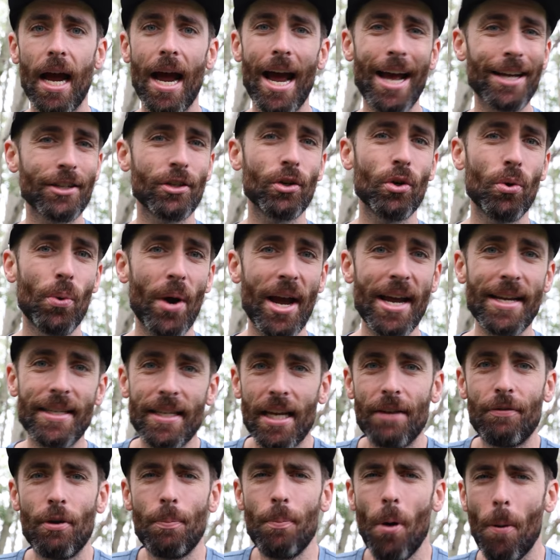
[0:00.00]
As
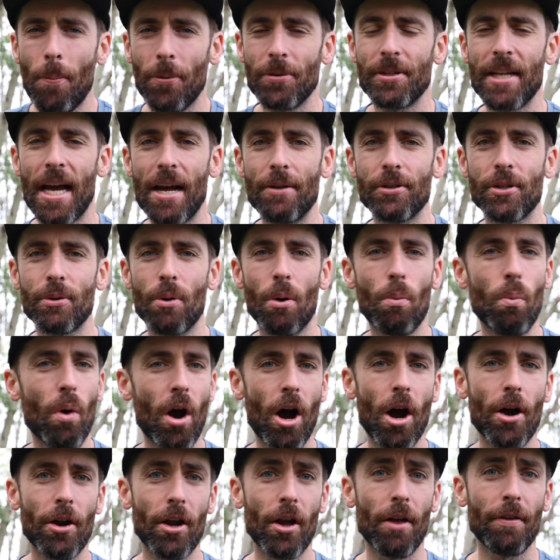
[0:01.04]
always, if you pop on down to a
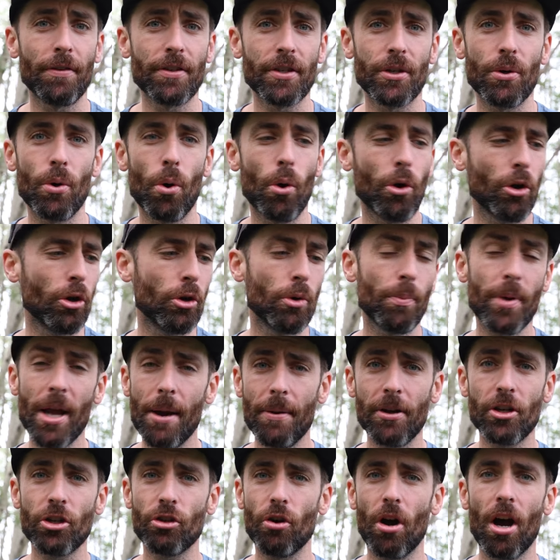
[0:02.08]
Wild Earth store, you'll be
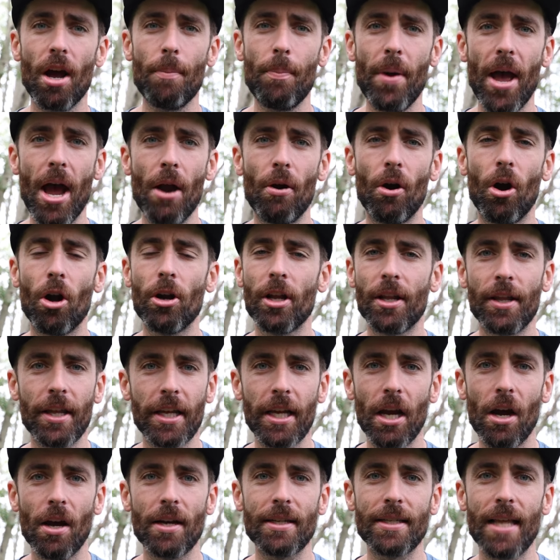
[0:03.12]
able to try a pair on and
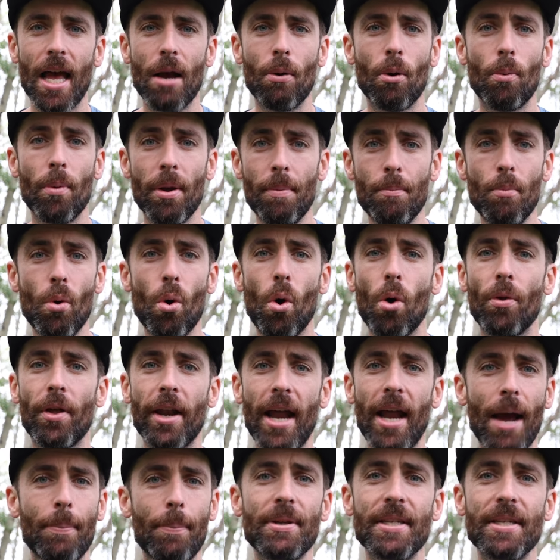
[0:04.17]
the guys there will be more
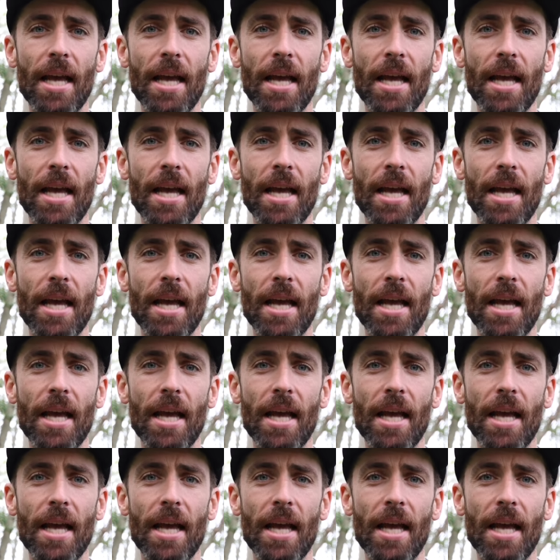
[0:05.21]
than happy